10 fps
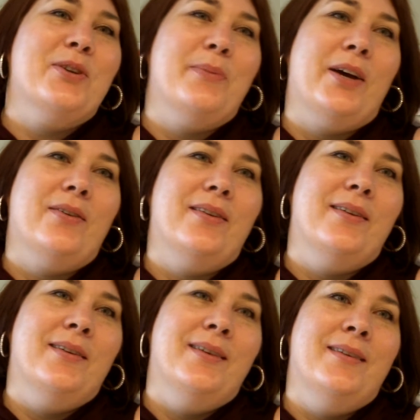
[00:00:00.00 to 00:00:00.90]
Word of mouth.
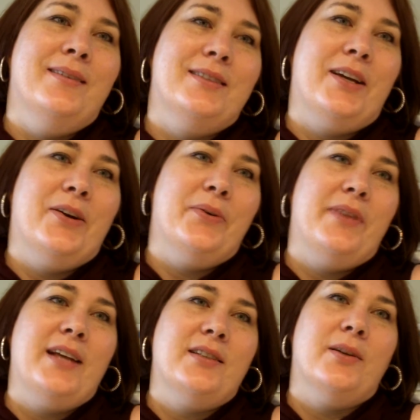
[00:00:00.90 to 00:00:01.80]
So
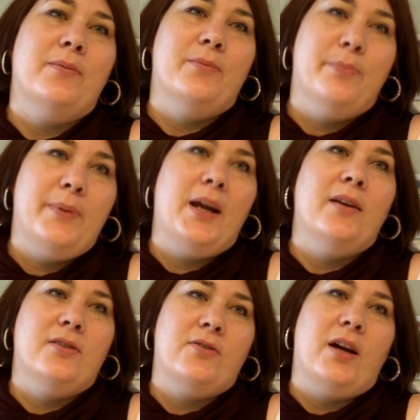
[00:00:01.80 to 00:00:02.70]
that's our
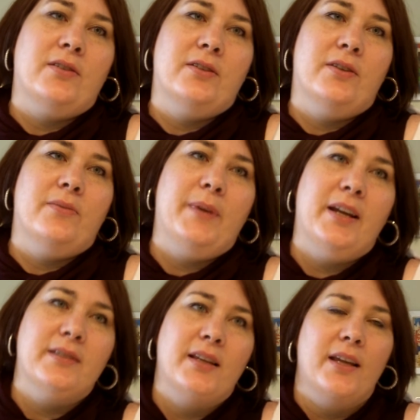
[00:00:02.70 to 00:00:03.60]
biggest strong suit,
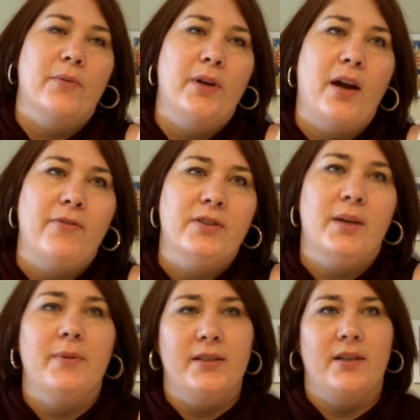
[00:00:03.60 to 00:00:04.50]
because I think we offer
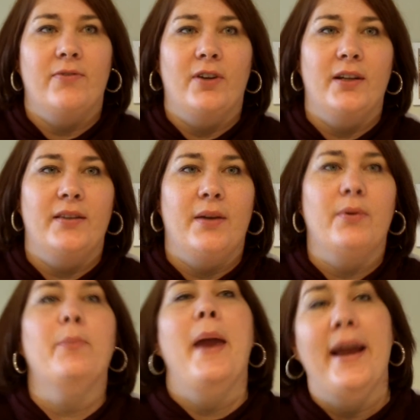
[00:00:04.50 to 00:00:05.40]
something different, that
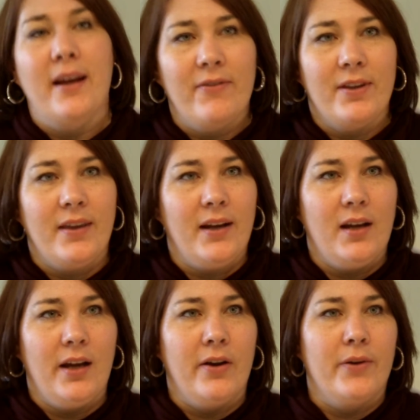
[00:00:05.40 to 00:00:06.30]
we make everything
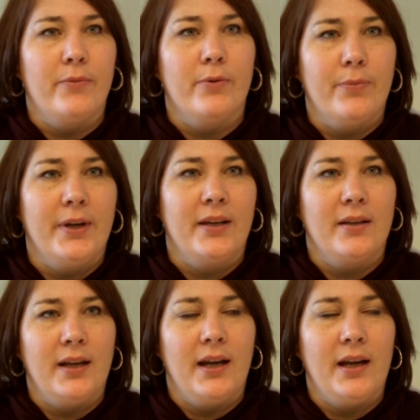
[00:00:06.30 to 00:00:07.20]
here and we're
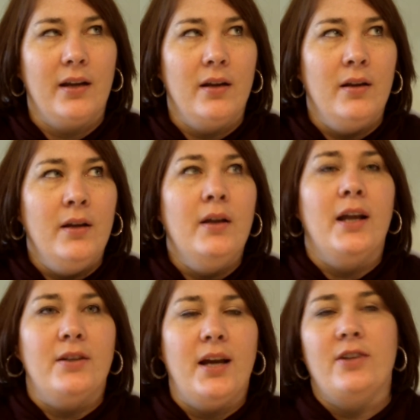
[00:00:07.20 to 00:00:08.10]
really
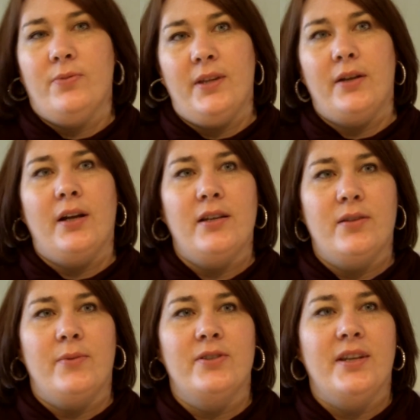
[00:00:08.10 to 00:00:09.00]
in touch with our
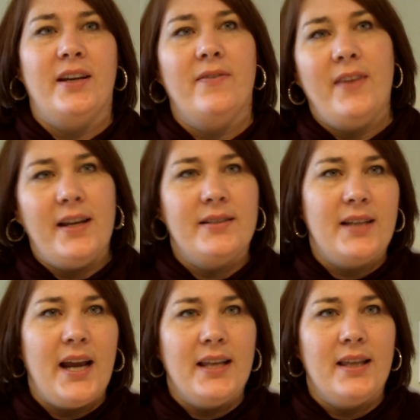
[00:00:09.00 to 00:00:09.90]
customers. Like if they
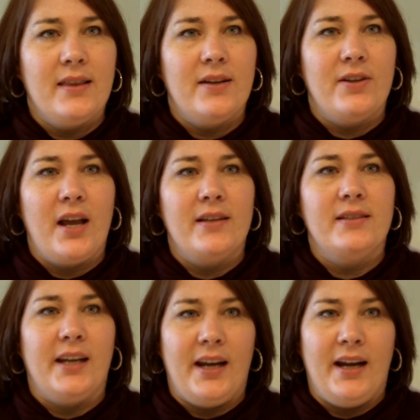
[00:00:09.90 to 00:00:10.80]
say that they're not
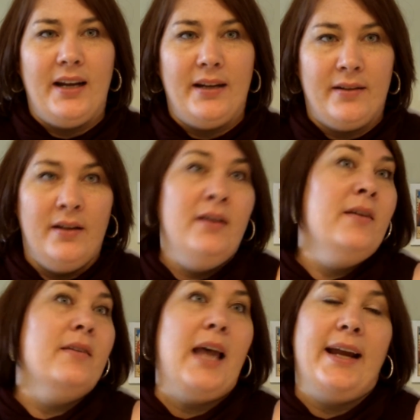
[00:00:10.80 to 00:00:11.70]
seeing
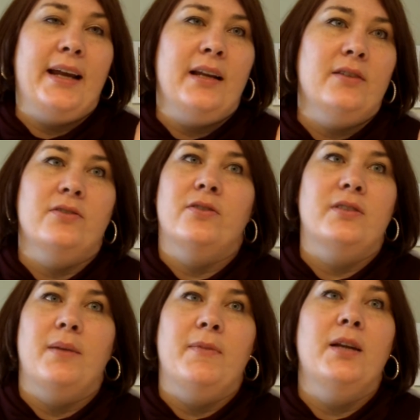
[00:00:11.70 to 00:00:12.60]
leggings or
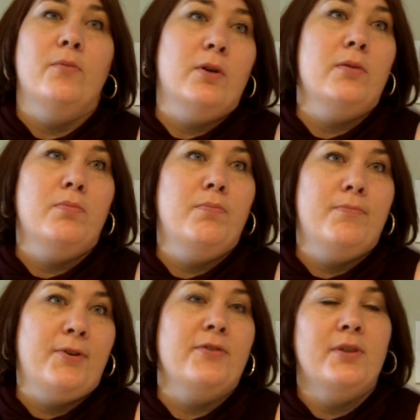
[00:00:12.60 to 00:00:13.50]
something, we'll
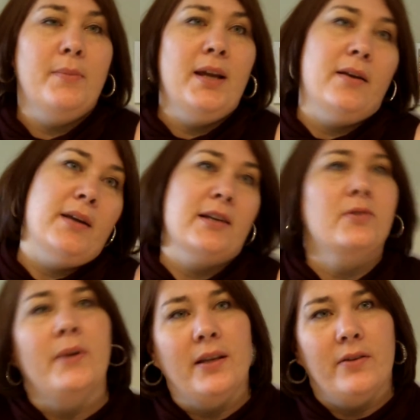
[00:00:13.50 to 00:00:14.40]
throw some in and
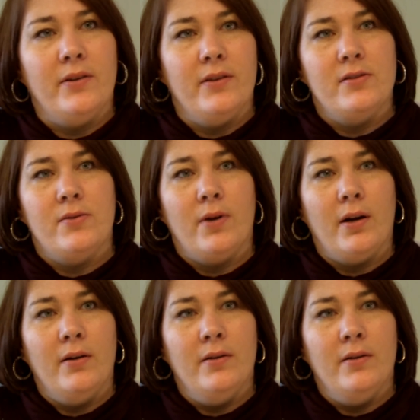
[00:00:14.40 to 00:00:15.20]
next week they're in the store.